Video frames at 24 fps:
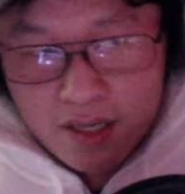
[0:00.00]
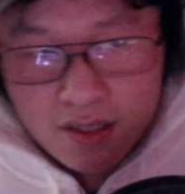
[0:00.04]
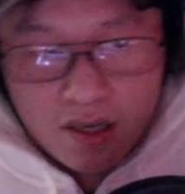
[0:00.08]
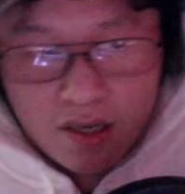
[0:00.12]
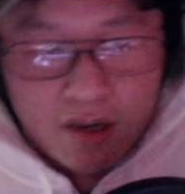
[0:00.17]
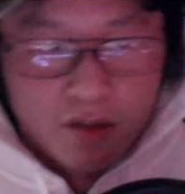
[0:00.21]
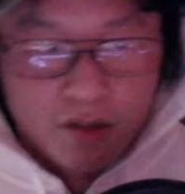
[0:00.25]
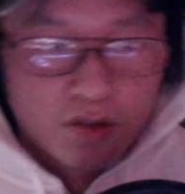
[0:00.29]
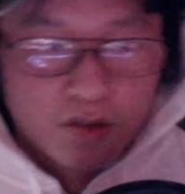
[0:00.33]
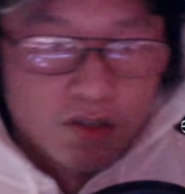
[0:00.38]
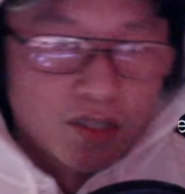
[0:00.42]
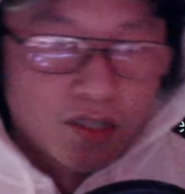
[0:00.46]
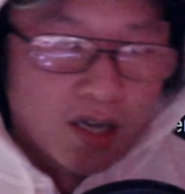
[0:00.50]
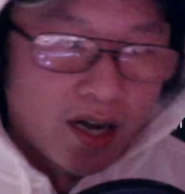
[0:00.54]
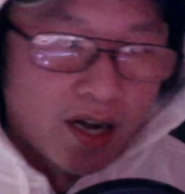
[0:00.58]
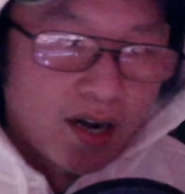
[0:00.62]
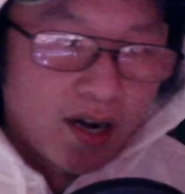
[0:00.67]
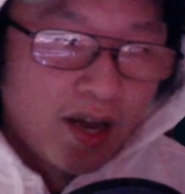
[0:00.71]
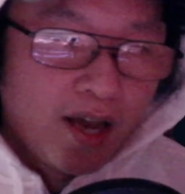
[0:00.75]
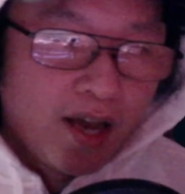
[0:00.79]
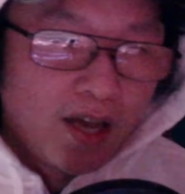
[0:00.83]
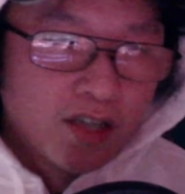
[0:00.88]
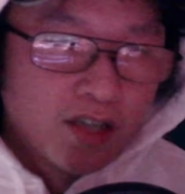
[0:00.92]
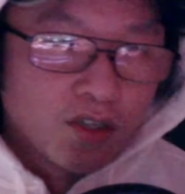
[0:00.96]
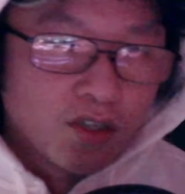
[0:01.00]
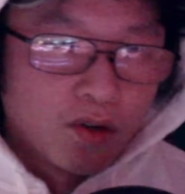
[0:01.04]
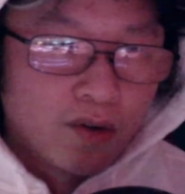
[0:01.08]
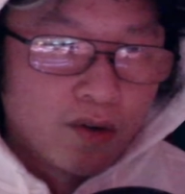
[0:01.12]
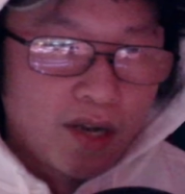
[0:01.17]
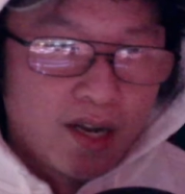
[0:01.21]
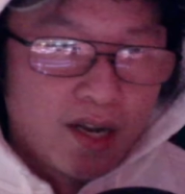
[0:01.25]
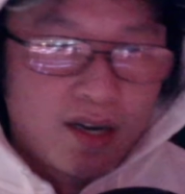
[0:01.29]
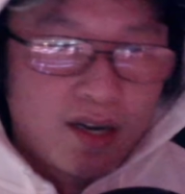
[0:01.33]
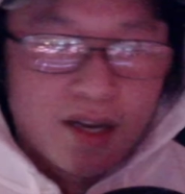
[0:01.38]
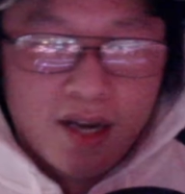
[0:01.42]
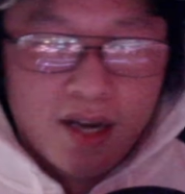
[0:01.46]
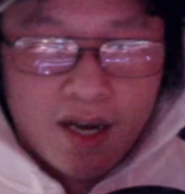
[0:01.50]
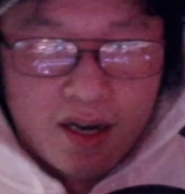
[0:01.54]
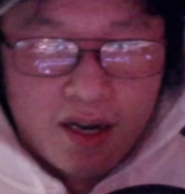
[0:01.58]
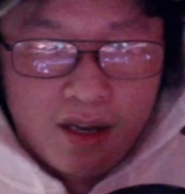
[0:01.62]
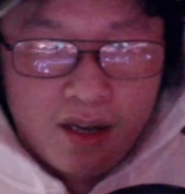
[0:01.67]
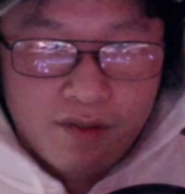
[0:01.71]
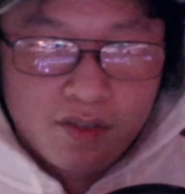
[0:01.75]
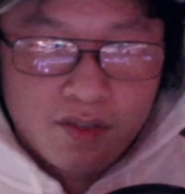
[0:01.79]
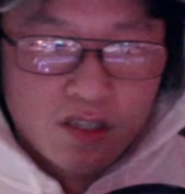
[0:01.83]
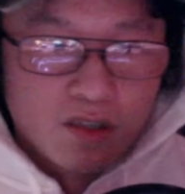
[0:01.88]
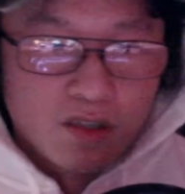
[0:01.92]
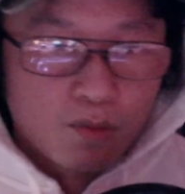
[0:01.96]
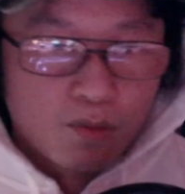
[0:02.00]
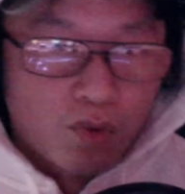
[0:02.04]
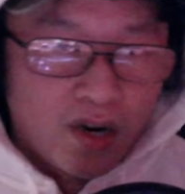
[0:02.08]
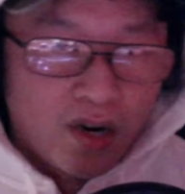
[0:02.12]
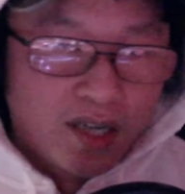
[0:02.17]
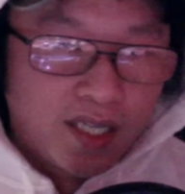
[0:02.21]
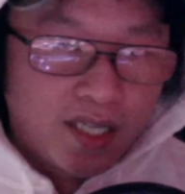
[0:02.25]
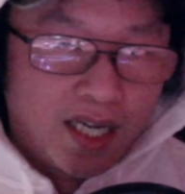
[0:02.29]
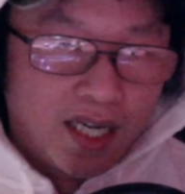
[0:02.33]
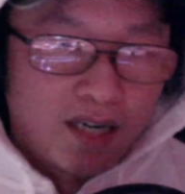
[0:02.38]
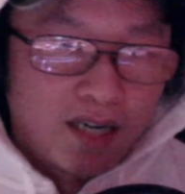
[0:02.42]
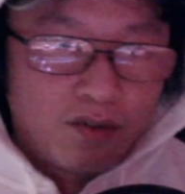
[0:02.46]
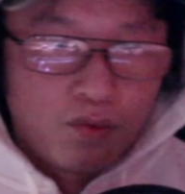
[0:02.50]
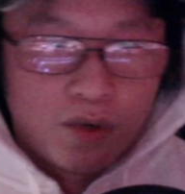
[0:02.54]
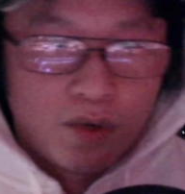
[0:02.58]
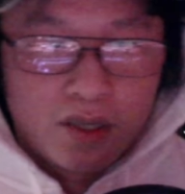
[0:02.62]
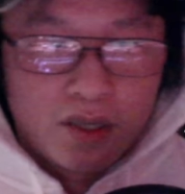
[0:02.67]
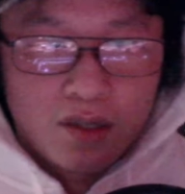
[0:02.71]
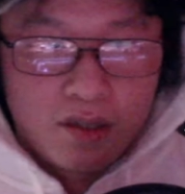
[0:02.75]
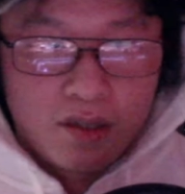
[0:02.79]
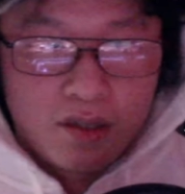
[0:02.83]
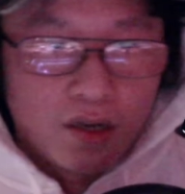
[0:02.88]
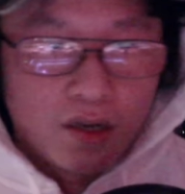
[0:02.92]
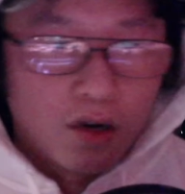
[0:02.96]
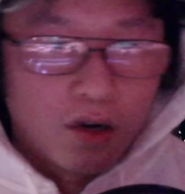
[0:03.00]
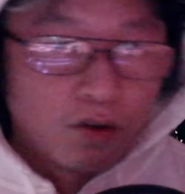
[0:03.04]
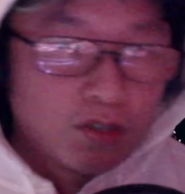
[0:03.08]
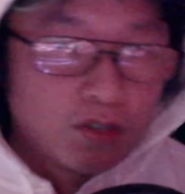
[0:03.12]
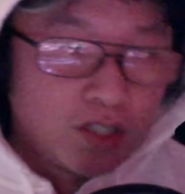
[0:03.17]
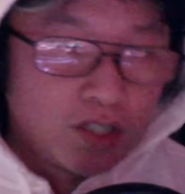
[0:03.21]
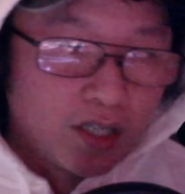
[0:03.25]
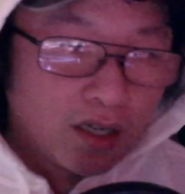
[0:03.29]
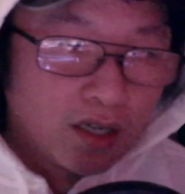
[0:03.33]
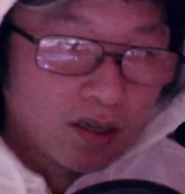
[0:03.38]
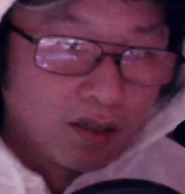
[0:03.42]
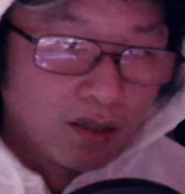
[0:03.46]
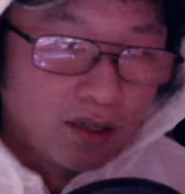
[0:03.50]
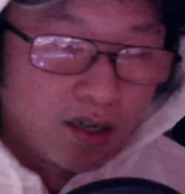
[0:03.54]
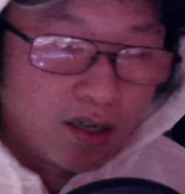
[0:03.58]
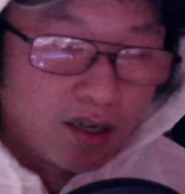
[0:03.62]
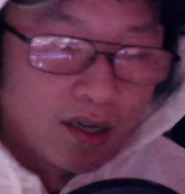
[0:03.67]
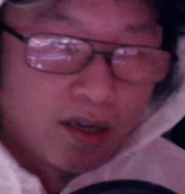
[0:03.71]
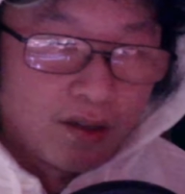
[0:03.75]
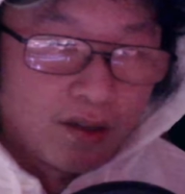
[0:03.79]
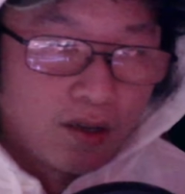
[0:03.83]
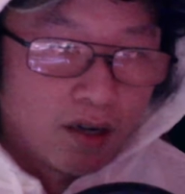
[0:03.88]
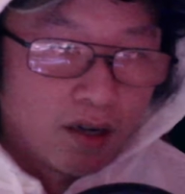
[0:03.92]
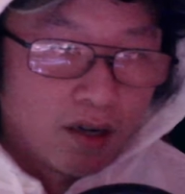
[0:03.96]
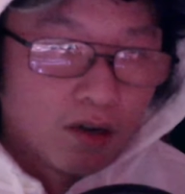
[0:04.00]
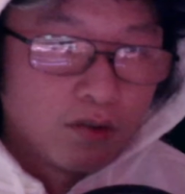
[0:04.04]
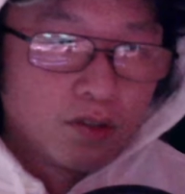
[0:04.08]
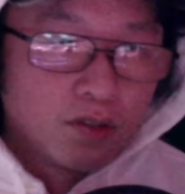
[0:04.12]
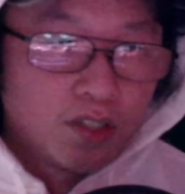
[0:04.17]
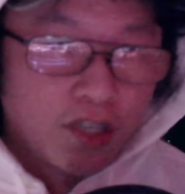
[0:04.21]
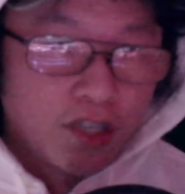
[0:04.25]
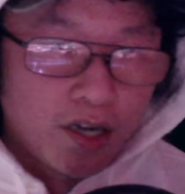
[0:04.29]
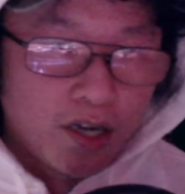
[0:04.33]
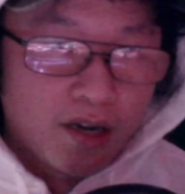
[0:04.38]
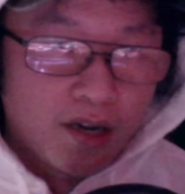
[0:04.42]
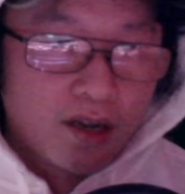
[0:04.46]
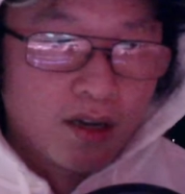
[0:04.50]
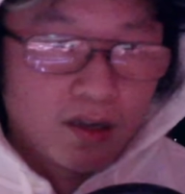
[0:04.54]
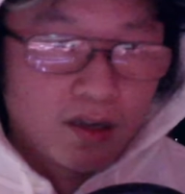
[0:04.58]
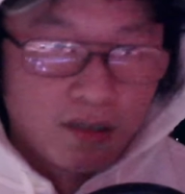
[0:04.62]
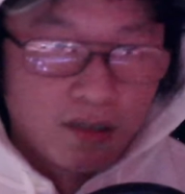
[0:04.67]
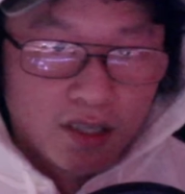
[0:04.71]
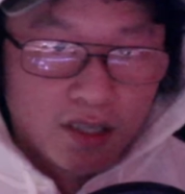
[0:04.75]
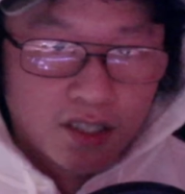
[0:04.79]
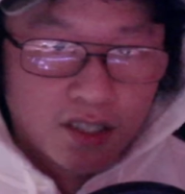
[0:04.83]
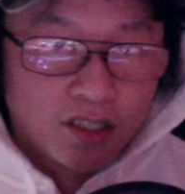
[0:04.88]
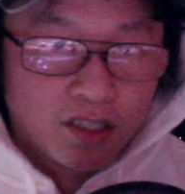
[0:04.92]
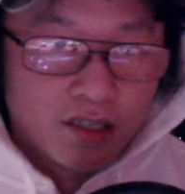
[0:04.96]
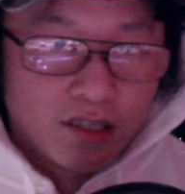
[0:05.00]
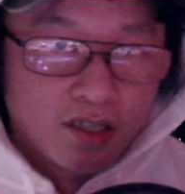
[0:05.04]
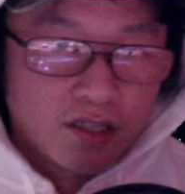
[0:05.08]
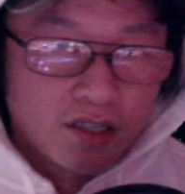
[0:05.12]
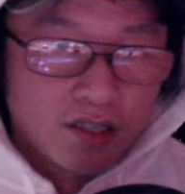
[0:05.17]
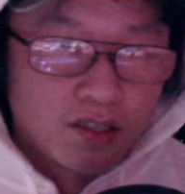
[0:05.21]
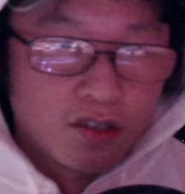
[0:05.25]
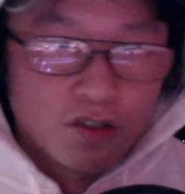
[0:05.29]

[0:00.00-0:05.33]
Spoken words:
Otherside. So again, it kind of gives us a breakdown of what the OG collection is.